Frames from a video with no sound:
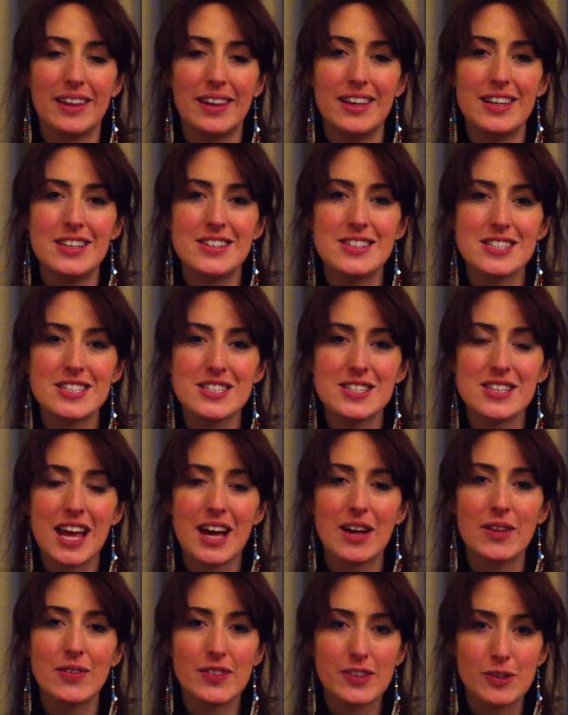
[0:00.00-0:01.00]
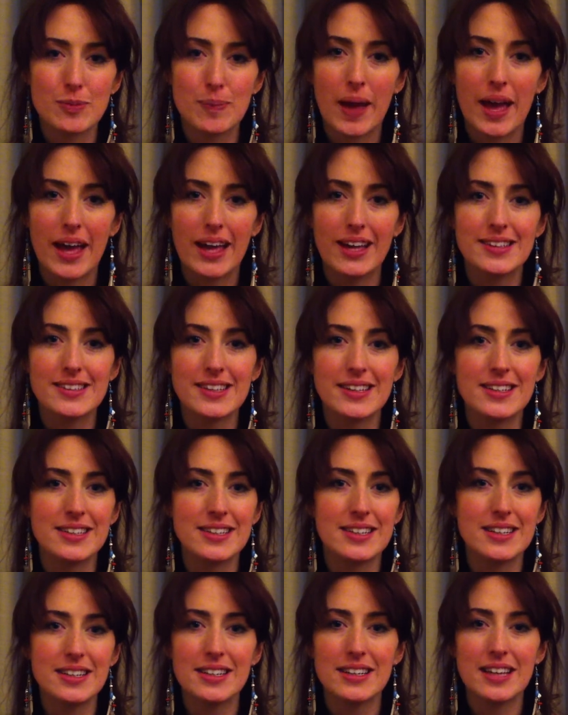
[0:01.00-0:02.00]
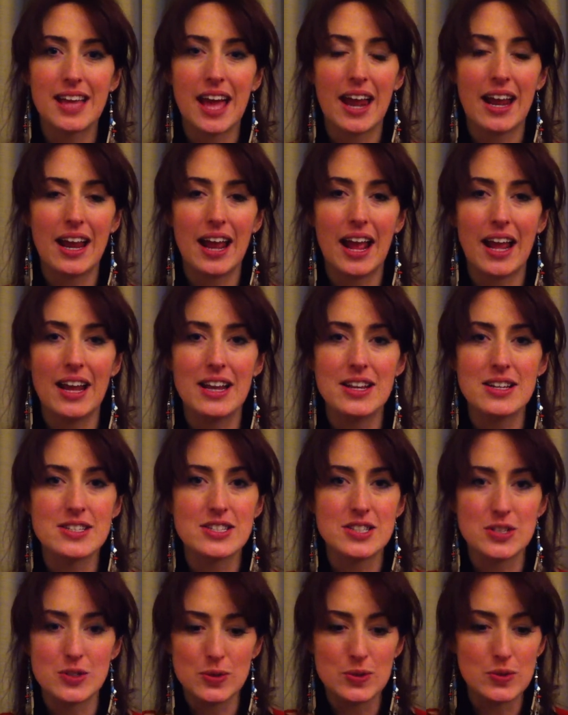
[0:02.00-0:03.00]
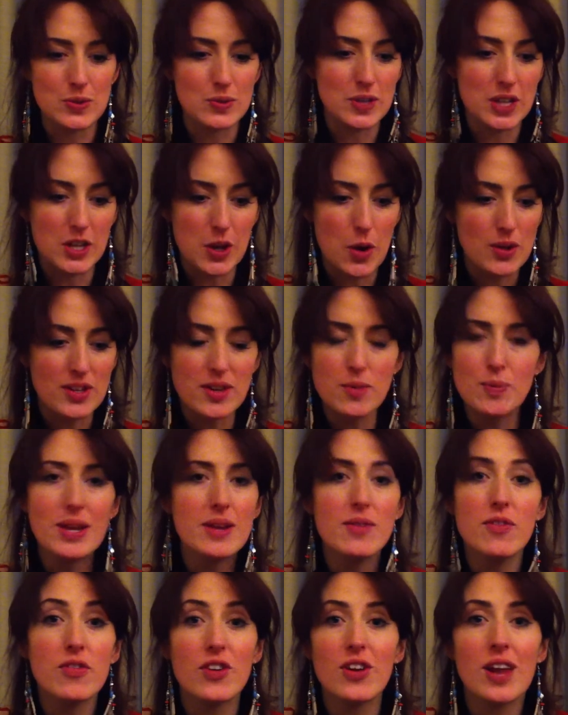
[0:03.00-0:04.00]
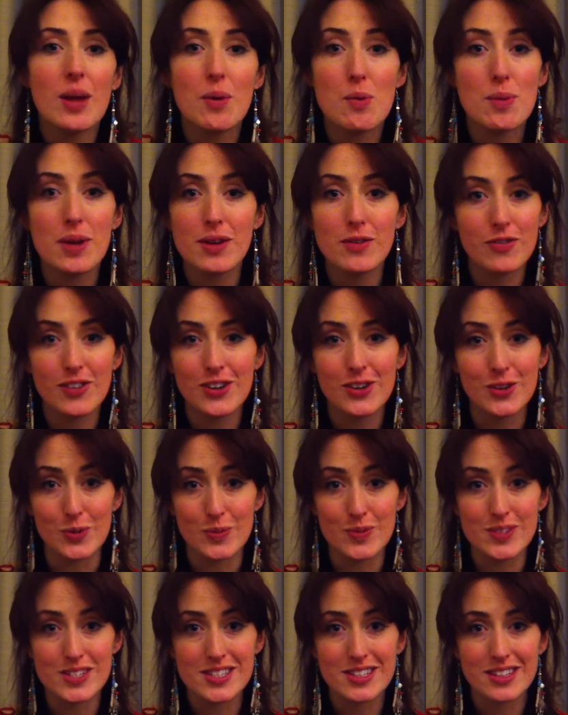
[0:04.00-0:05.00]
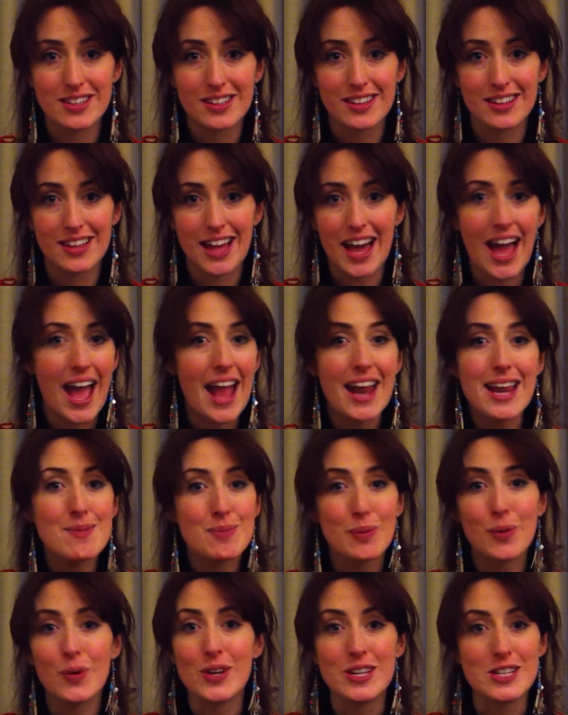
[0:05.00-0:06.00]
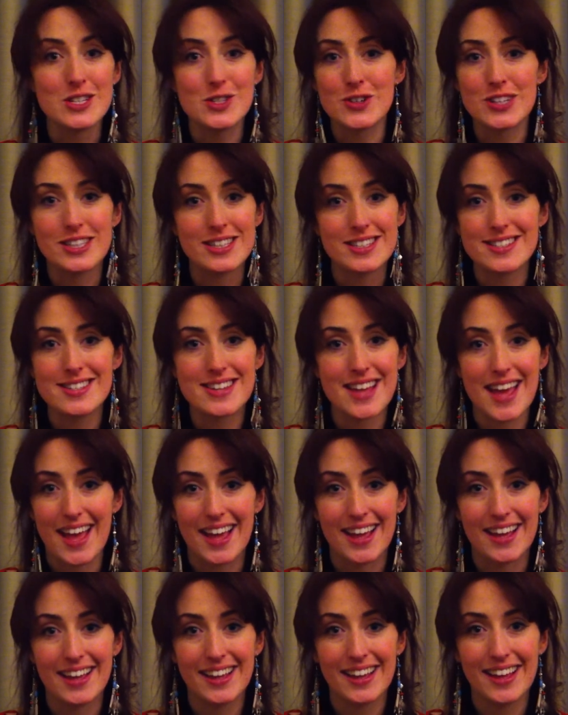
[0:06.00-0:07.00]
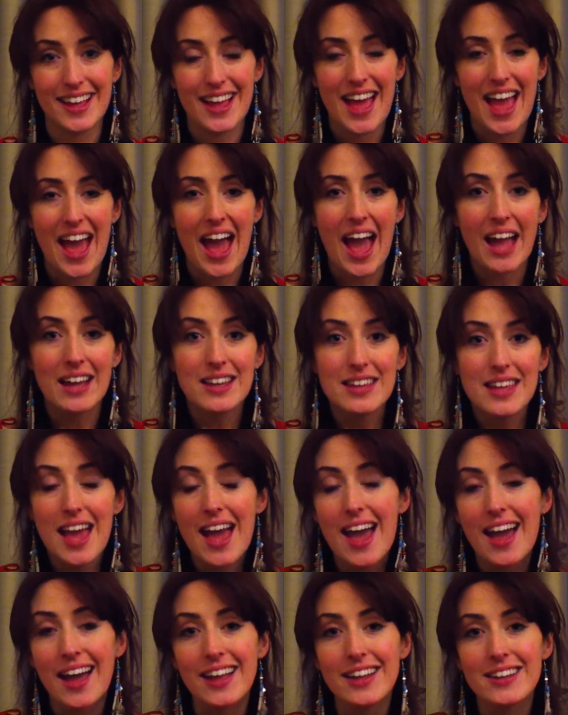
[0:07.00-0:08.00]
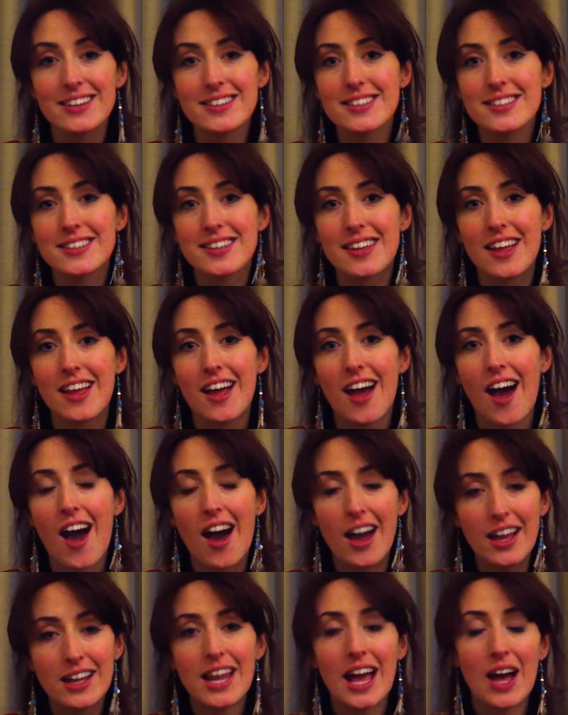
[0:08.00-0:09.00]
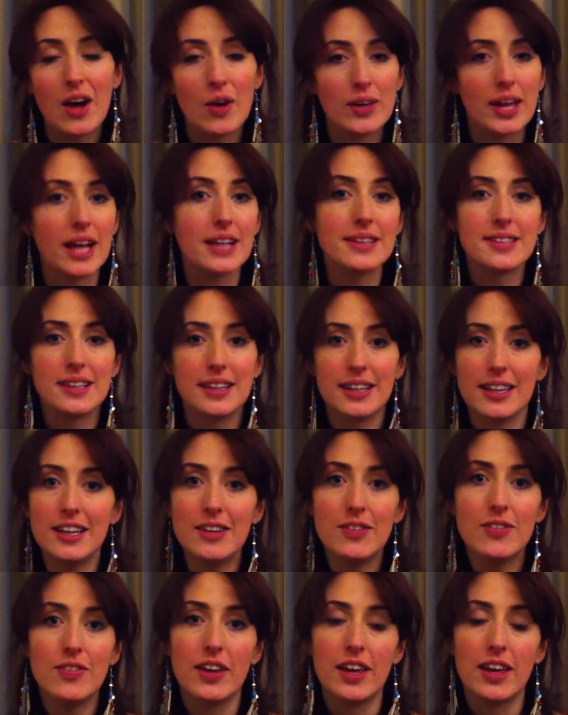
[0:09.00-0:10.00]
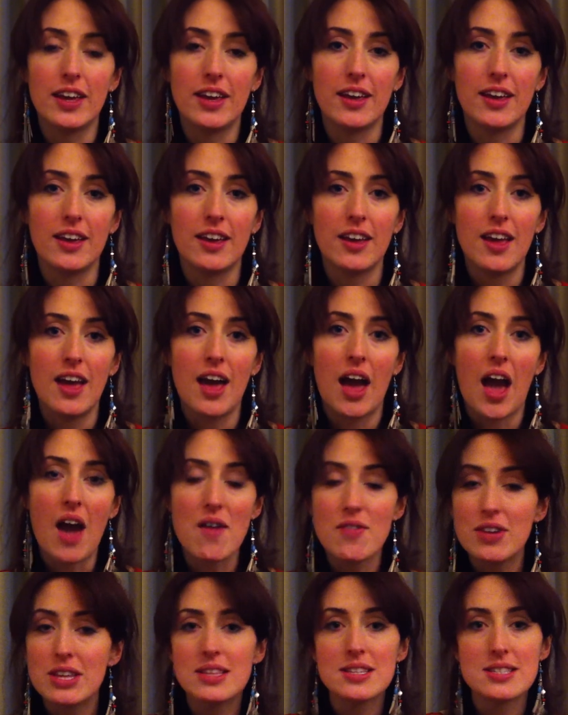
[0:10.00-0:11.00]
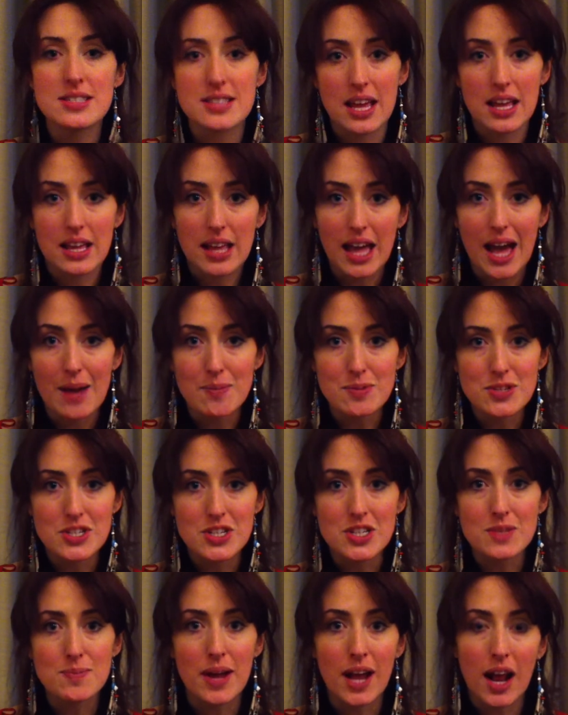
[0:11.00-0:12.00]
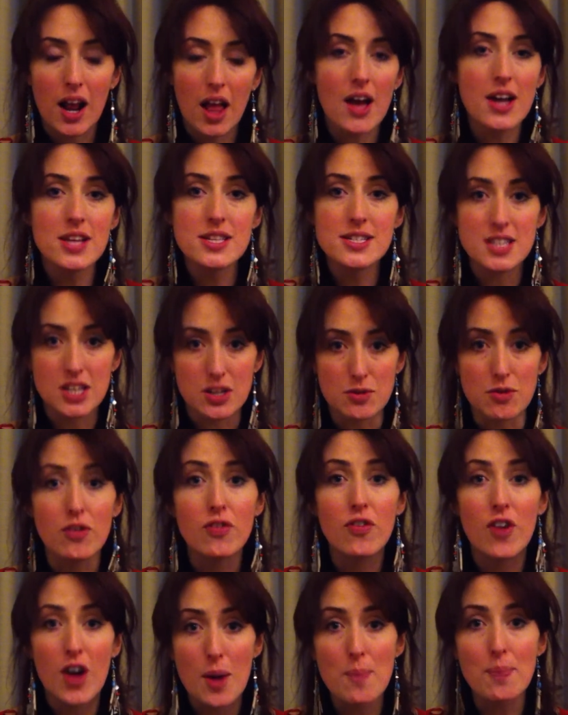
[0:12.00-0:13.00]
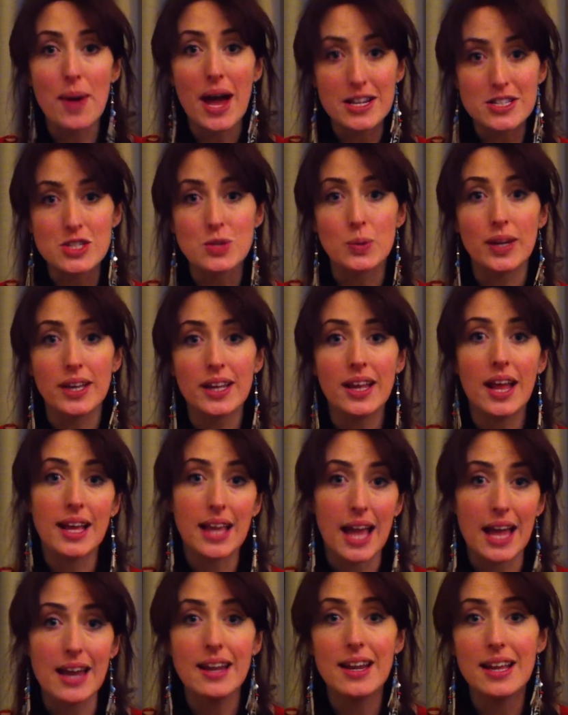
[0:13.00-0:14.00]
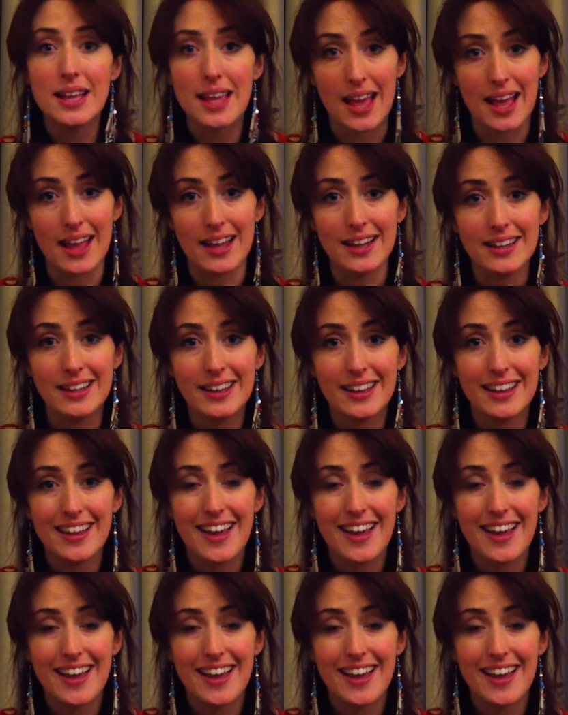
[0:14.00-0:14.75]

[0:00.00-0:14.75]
He just held the space and didn't get into, you know, we didn't feel like we were being filmed at any point during this day. And yet, I now get to leave here having this day captured. My clients can refer back to it again and again.